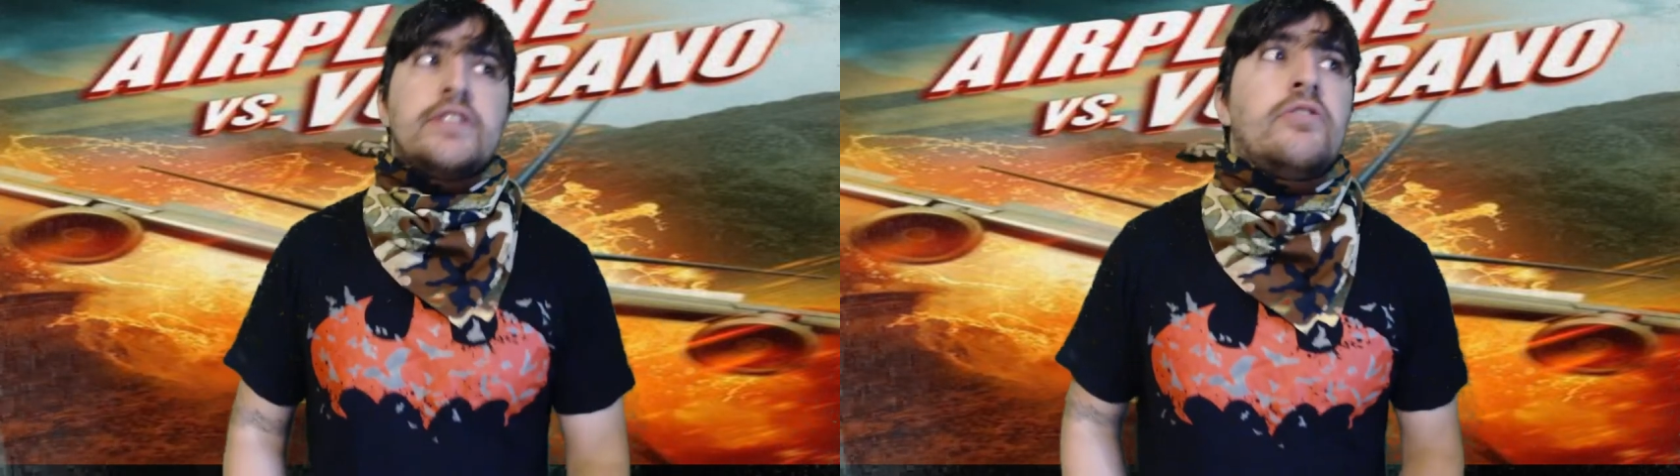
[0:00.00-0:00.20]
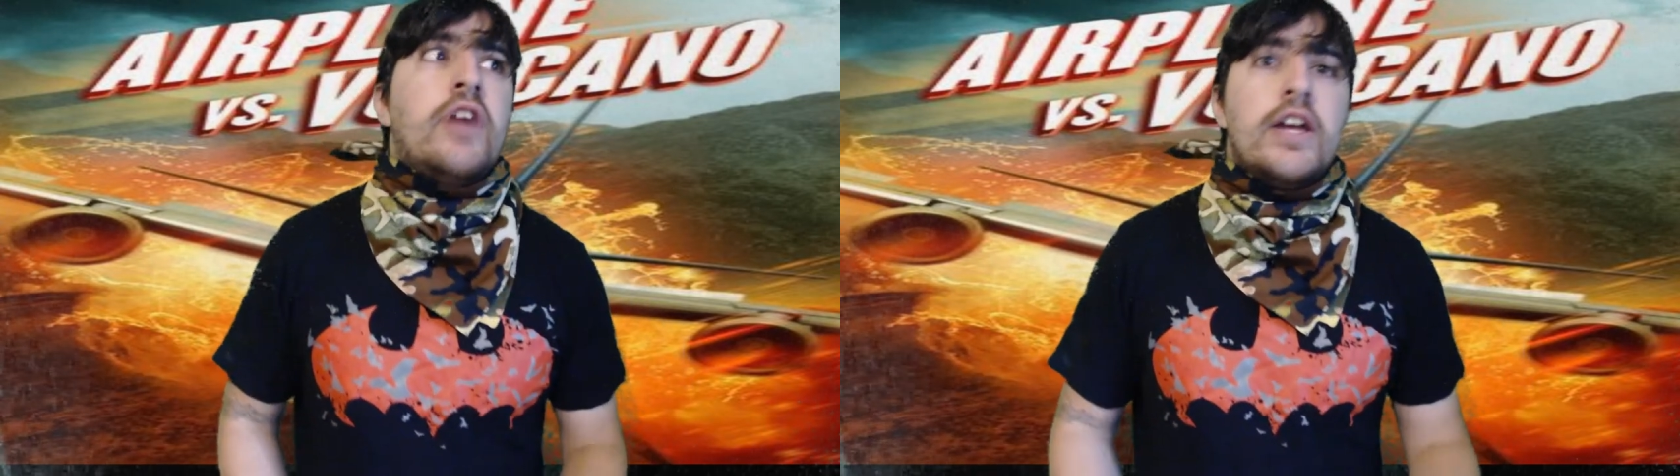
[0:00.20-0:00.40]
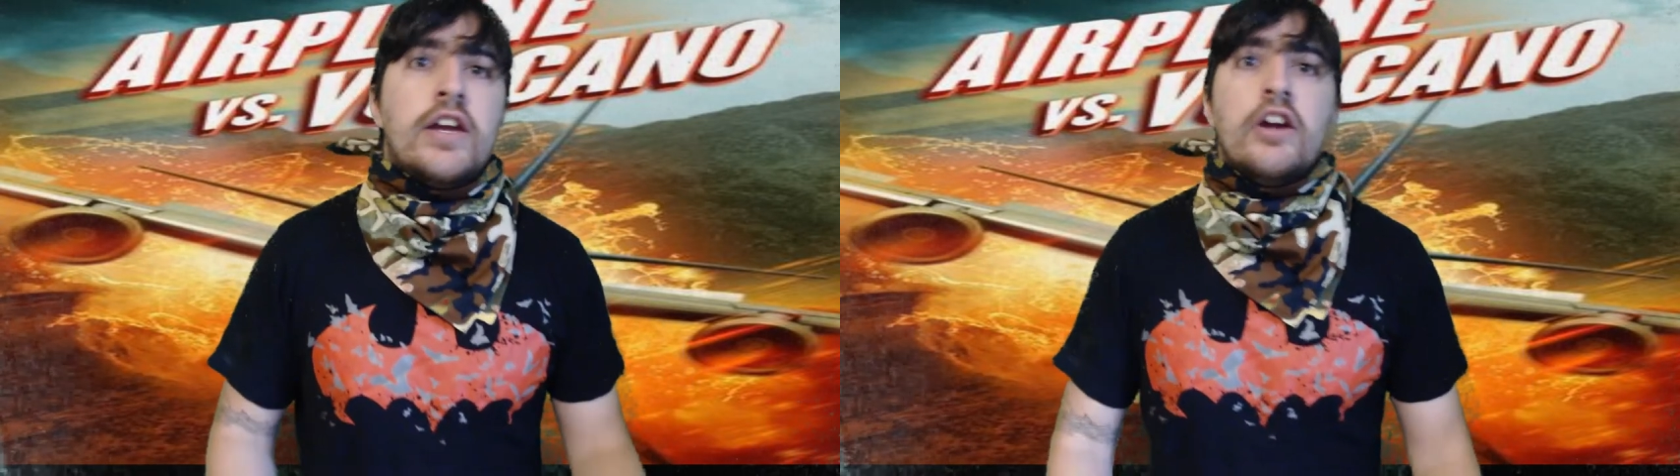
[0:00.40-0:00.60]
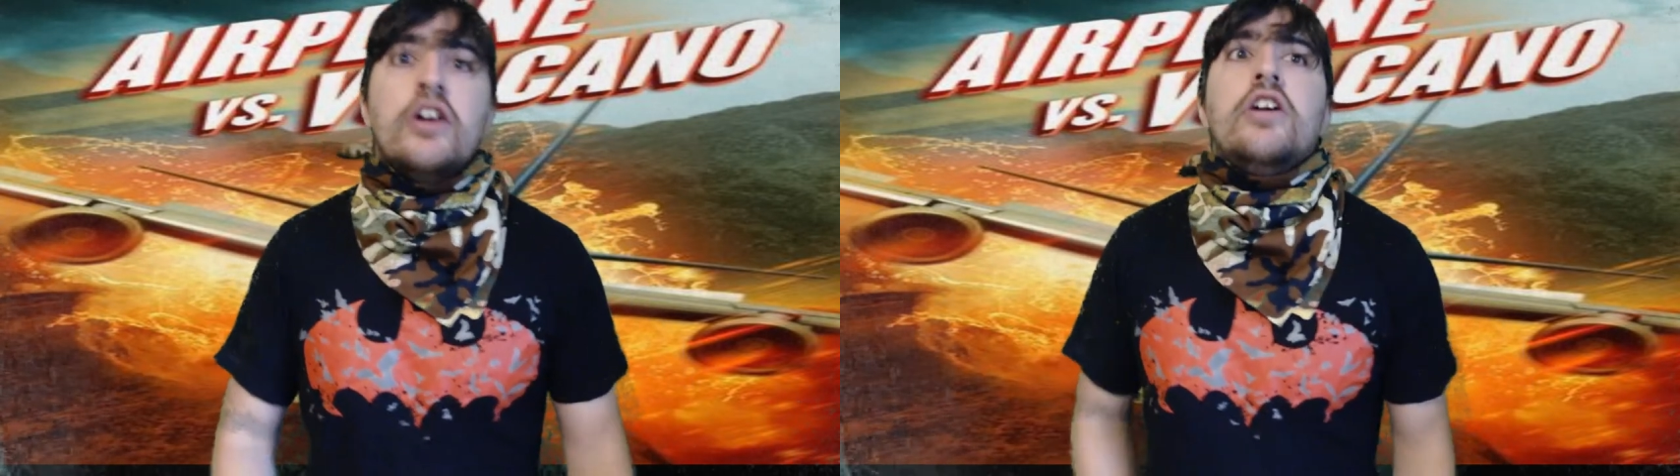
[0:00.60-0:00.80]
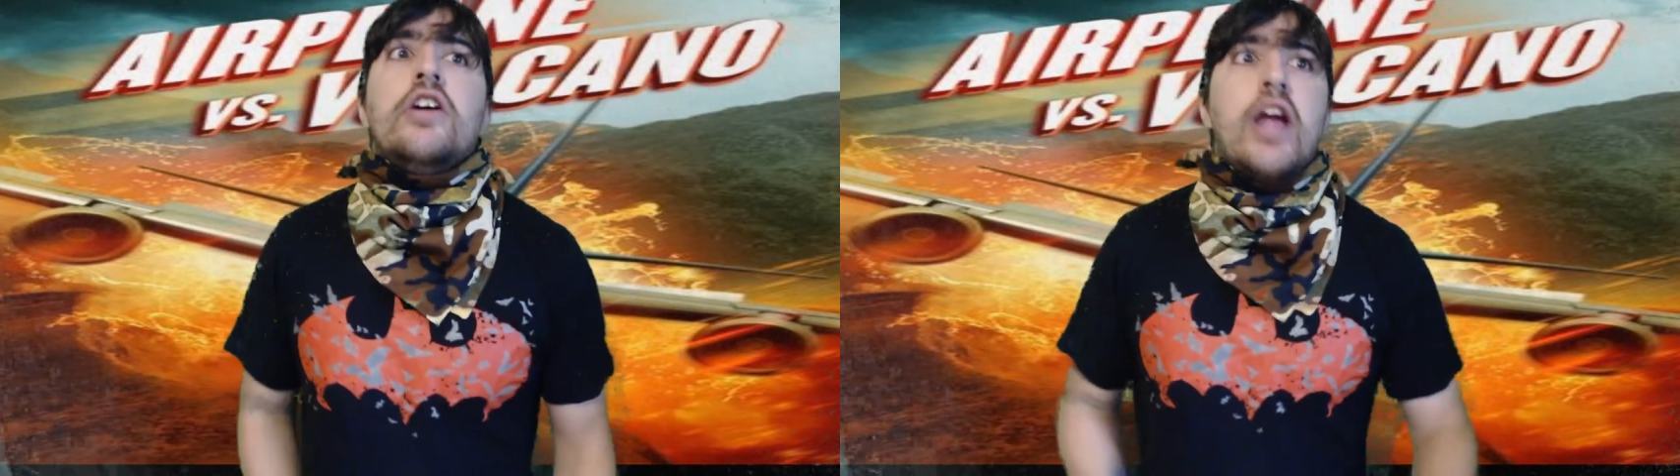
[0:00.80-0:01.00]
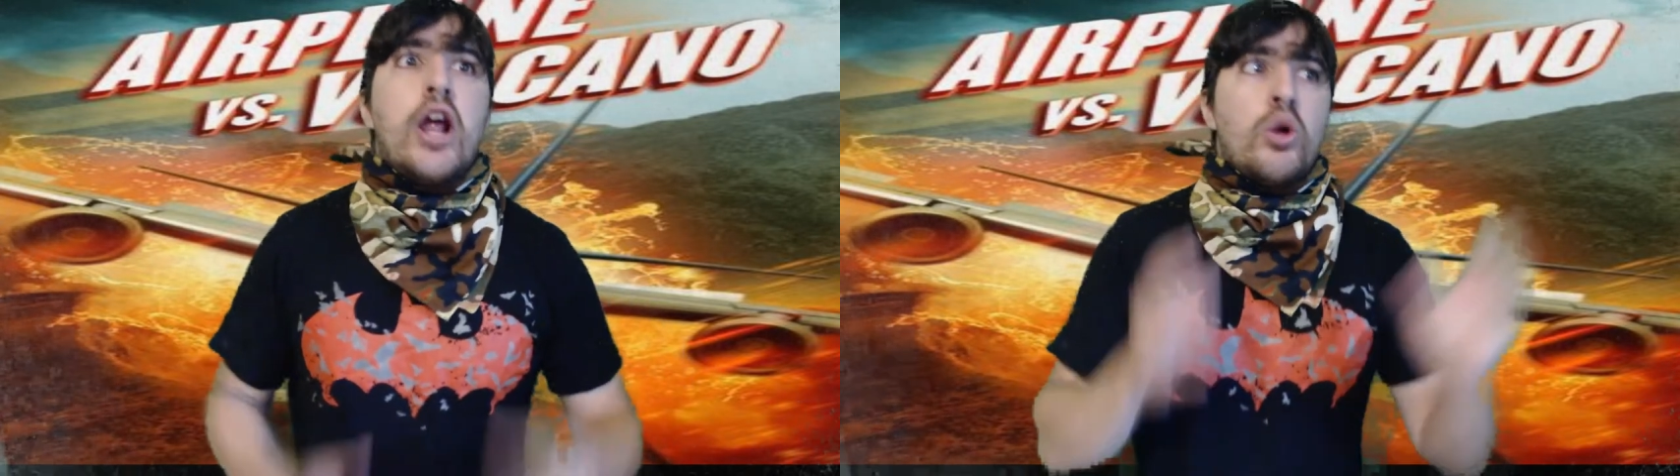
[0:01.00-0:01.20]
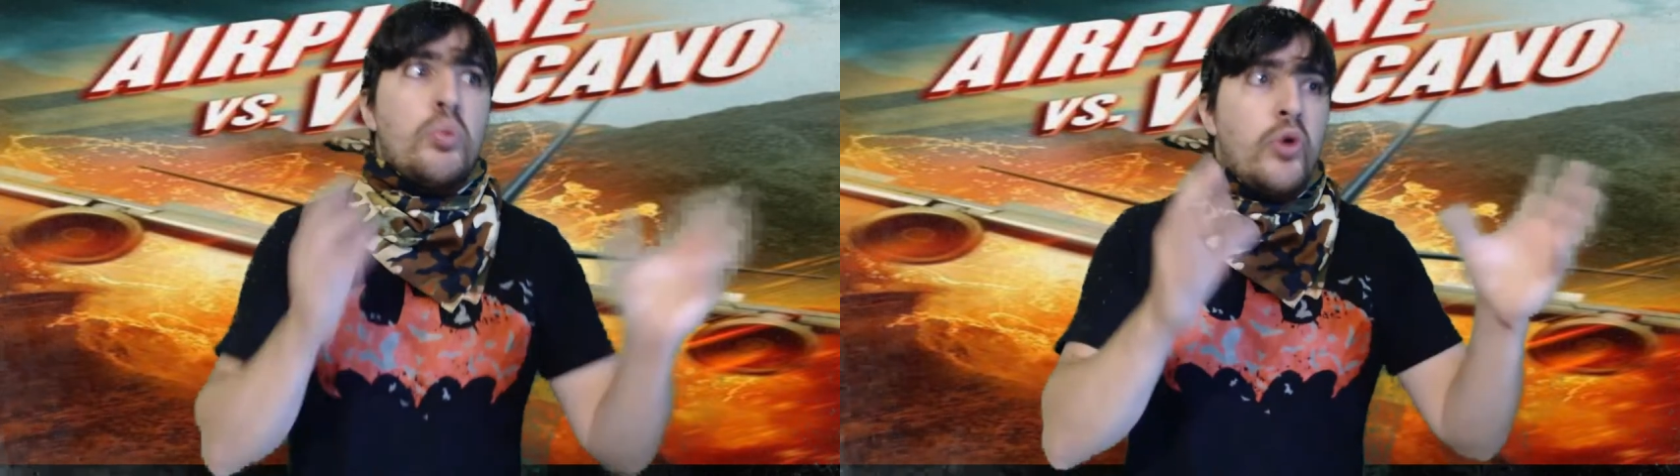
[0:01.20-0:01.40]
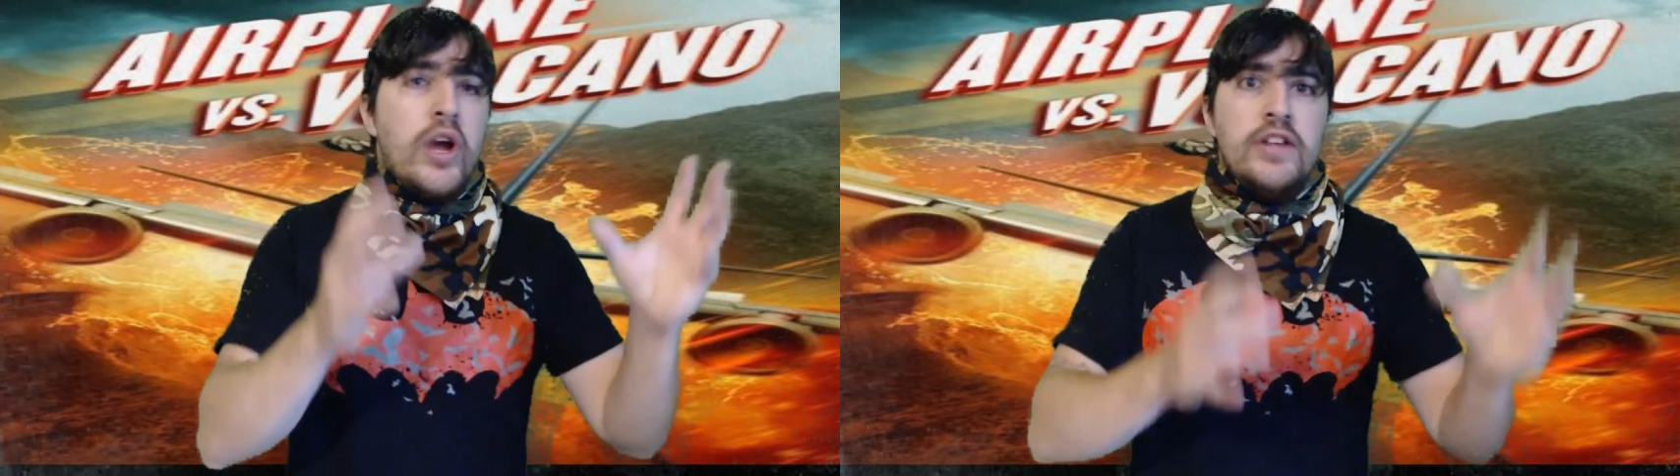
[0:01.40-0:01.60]
It's like
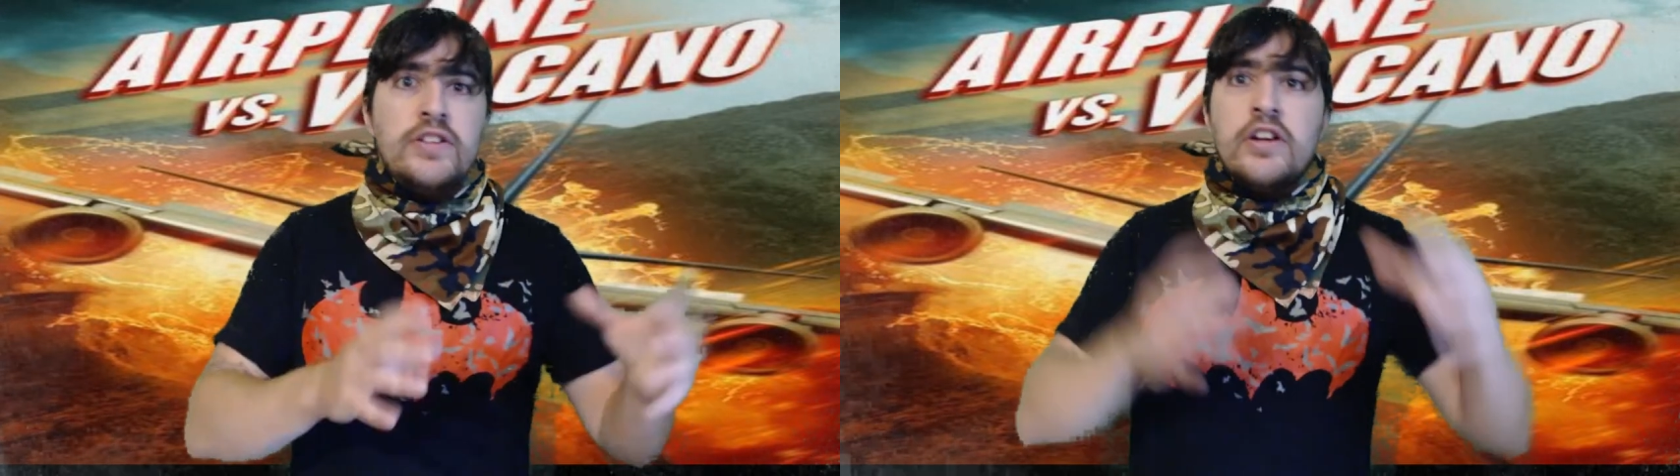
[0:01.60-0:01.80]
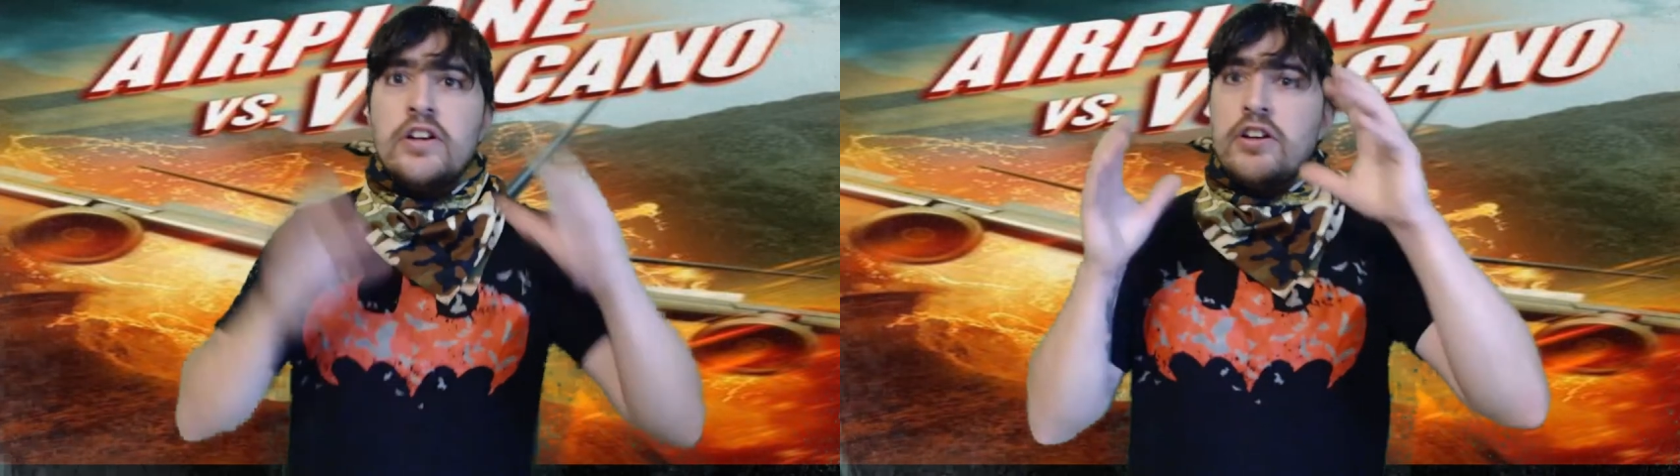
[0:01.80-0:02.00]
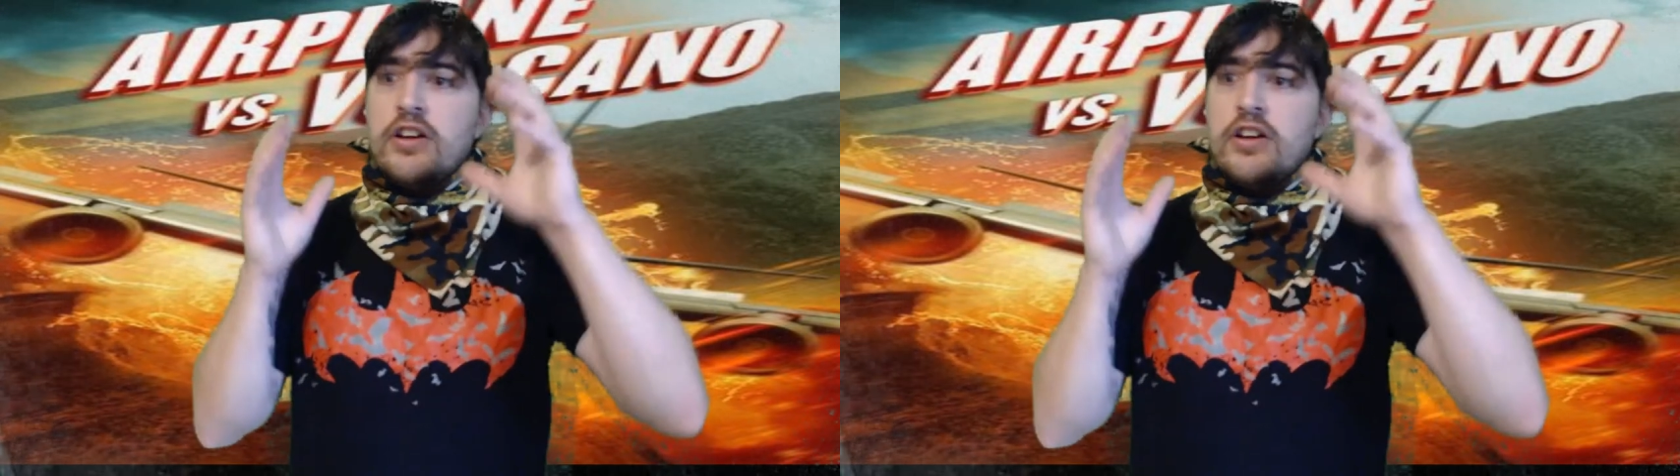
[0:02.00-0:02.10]
airplane